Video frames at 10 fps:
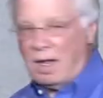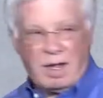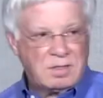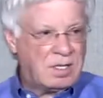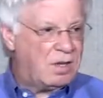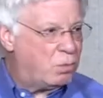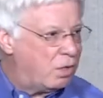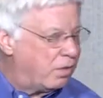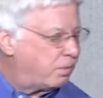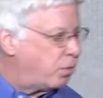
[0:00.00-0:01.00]
I'll tell you one
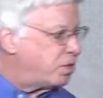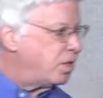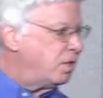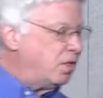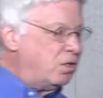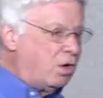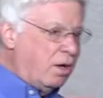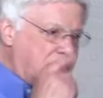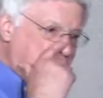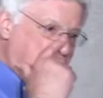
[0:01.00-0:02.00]
of the first things he
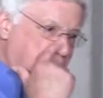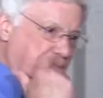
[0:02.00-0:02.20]
taught me